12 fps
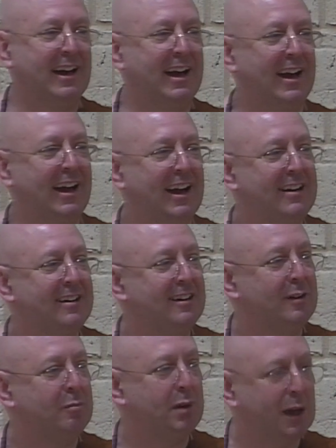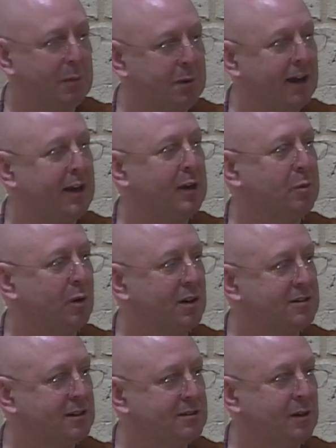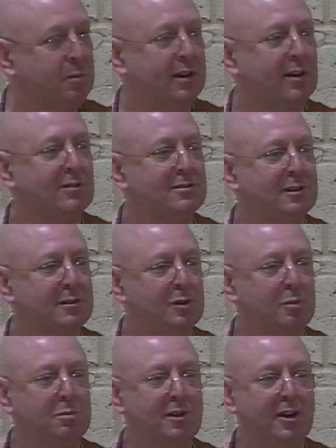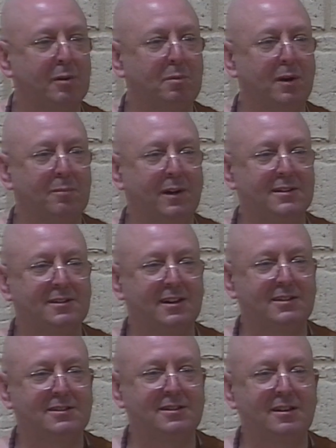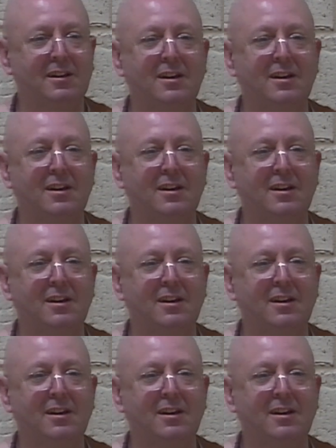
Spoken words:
And bring it back in the morning so someone else can do teddy bear meditation.